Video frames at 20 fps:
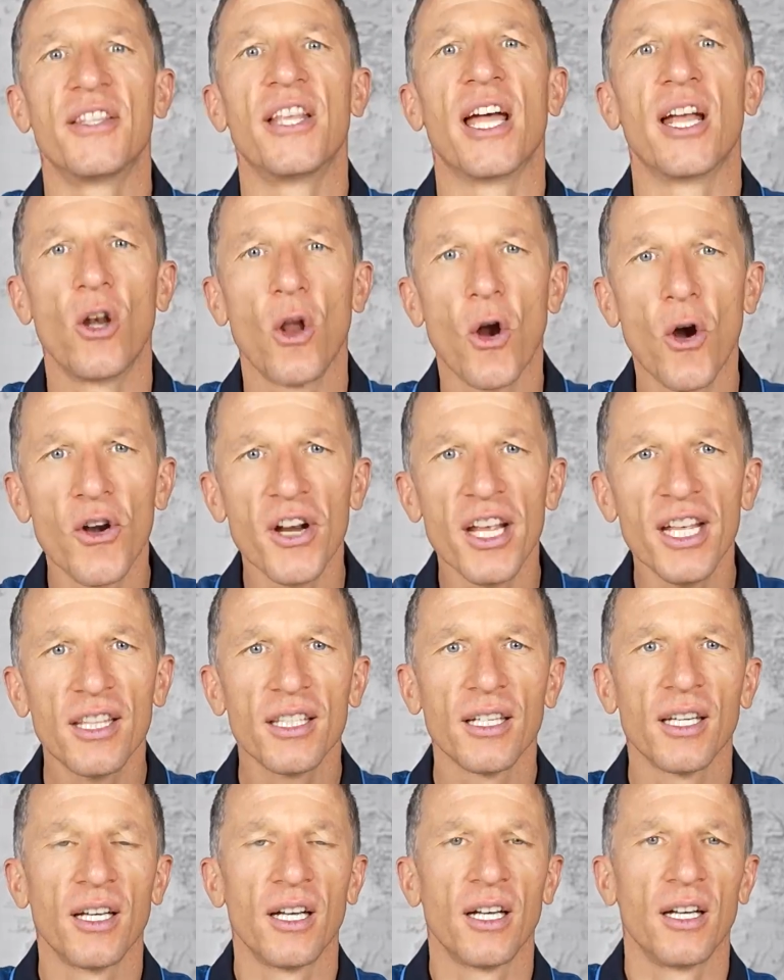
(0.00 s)
They learn
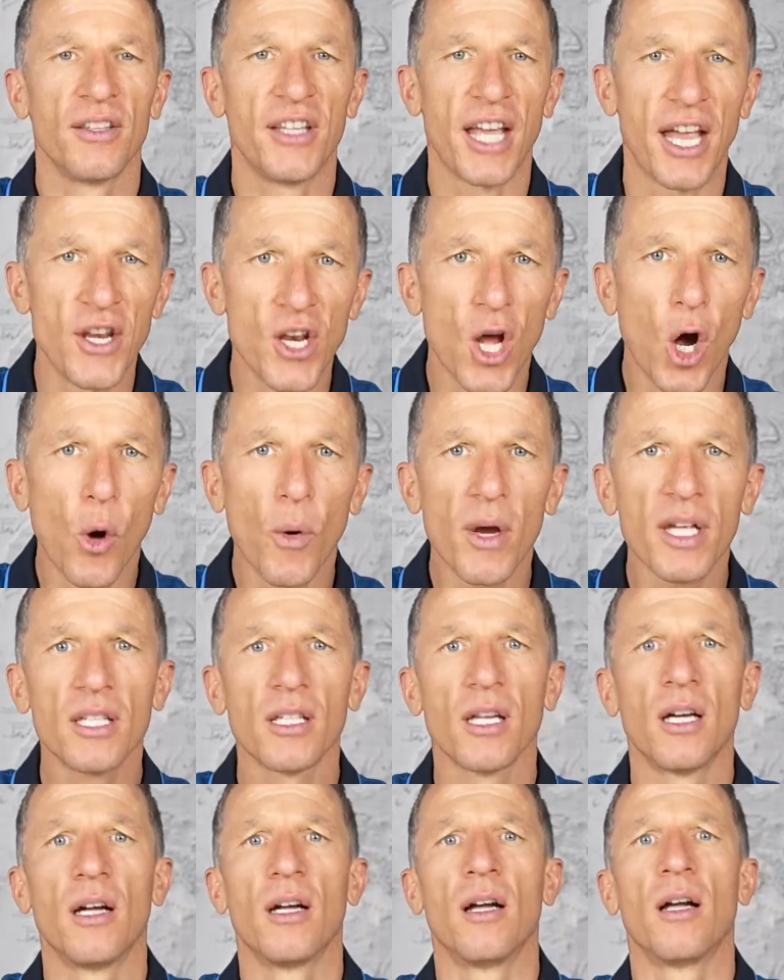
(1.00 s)
it, they know it,
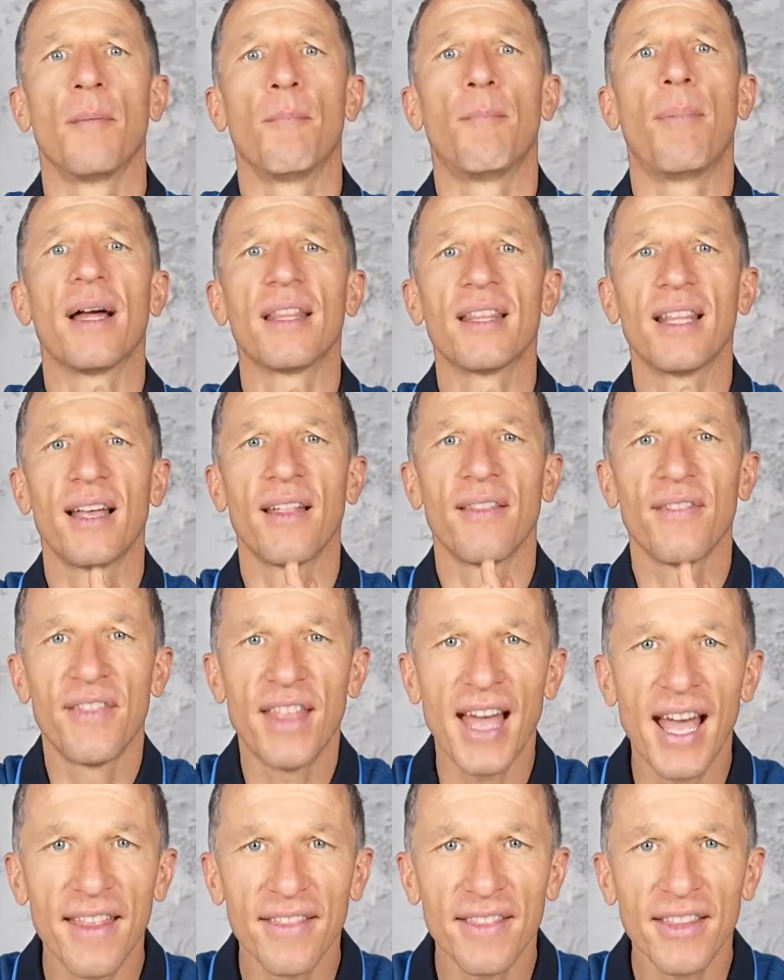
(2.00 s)
but
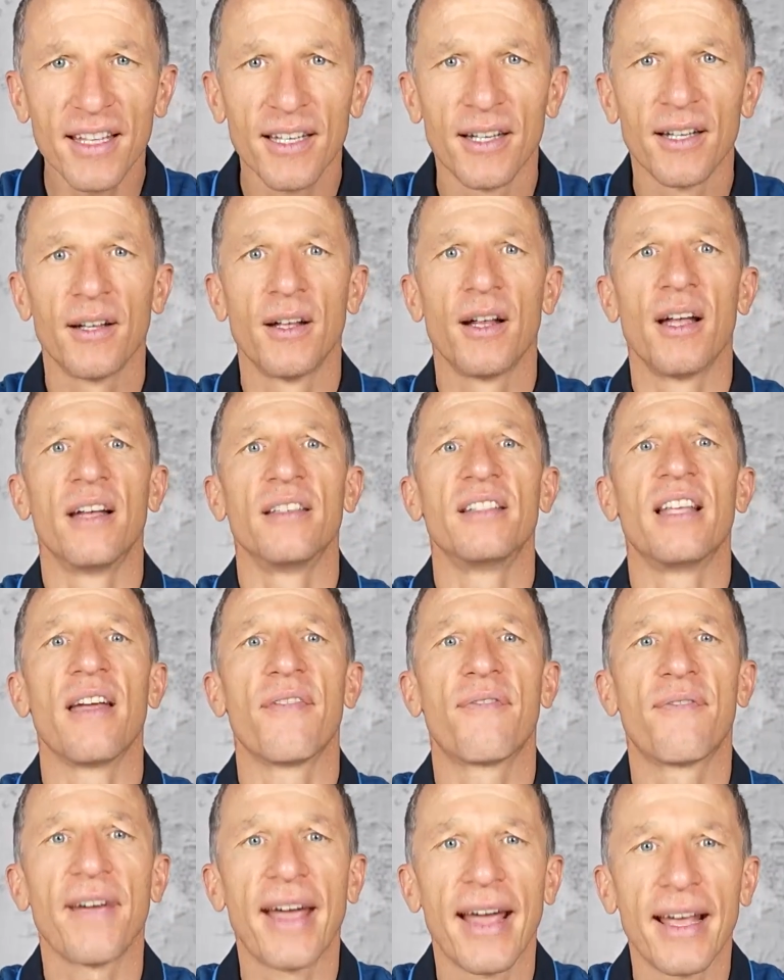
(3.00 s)
then they
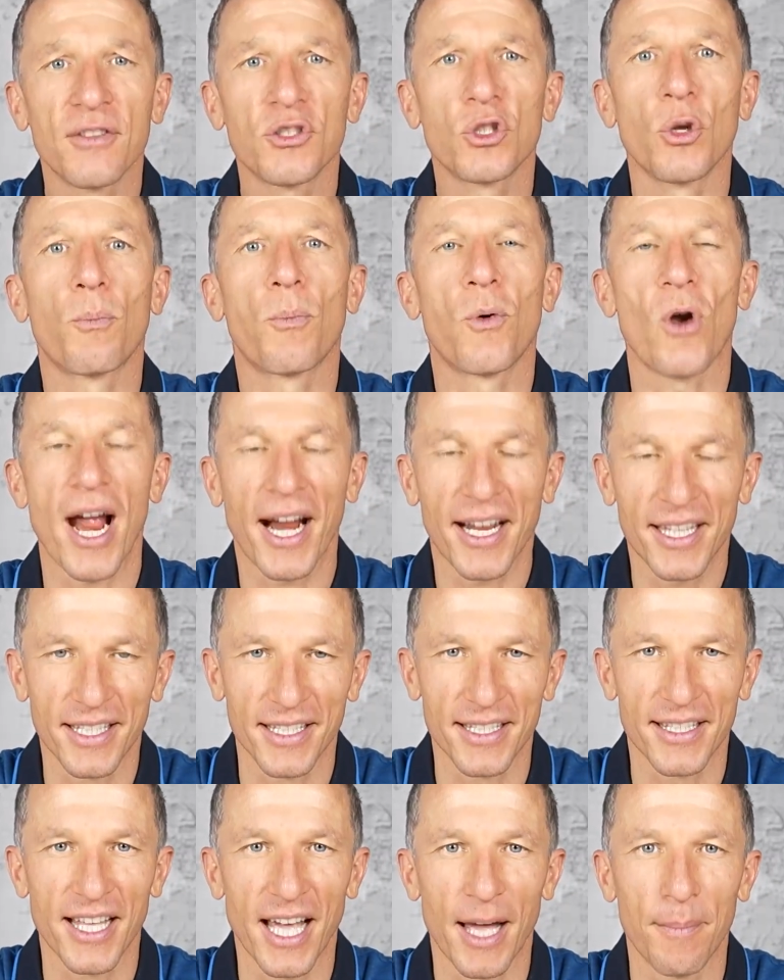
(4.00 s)
fail to
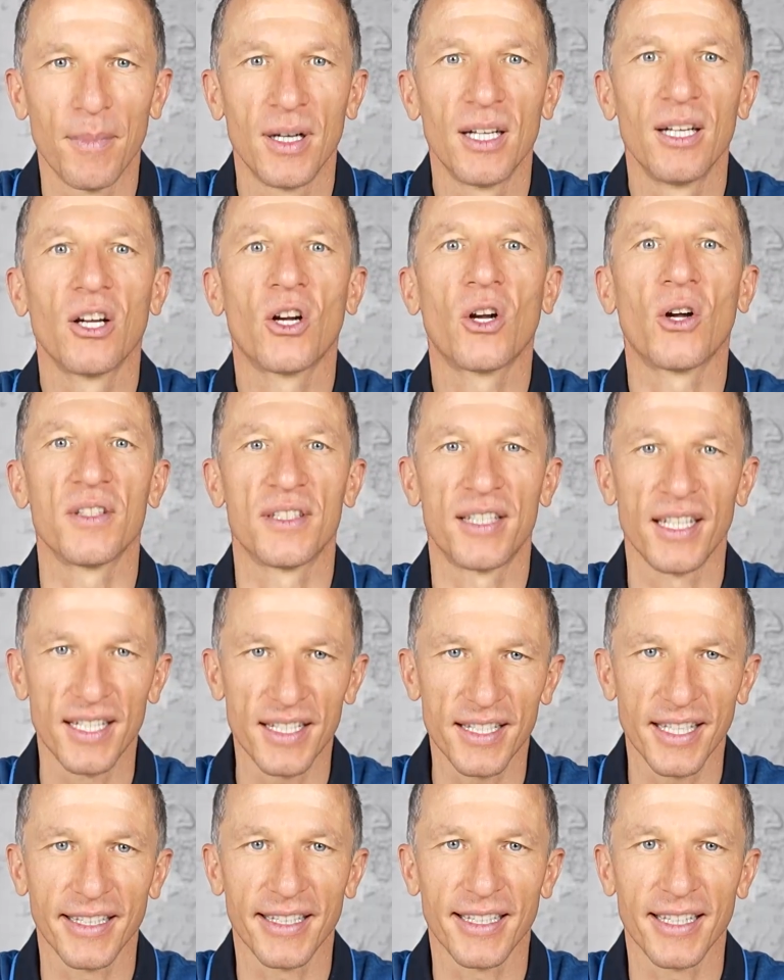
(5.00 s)
practice them
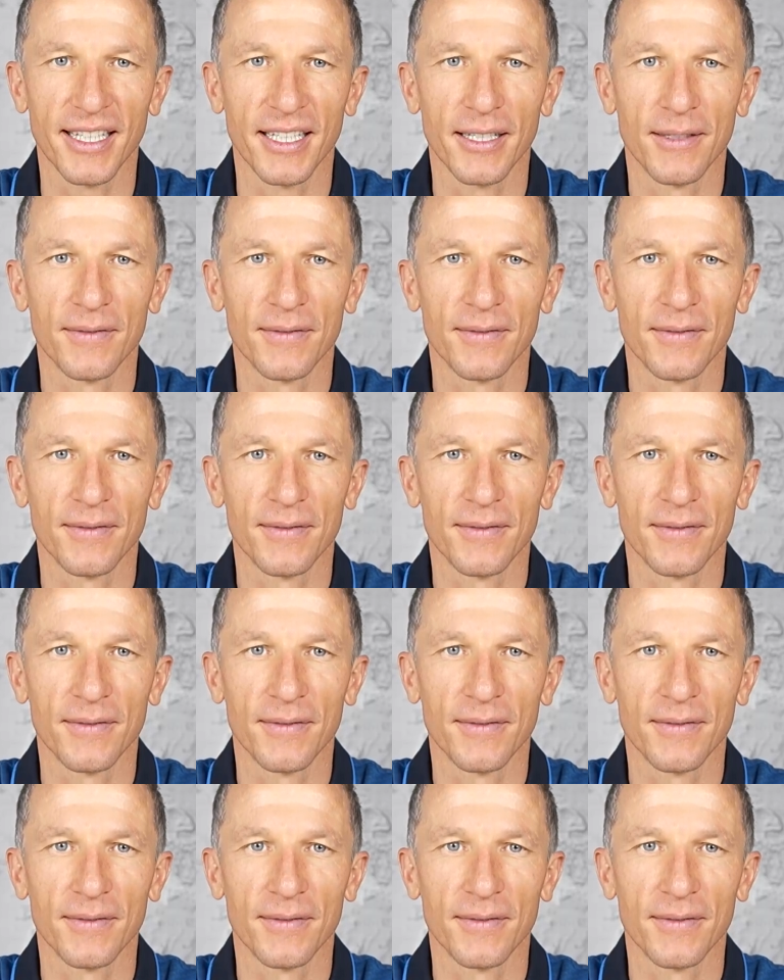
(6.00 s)
consistently.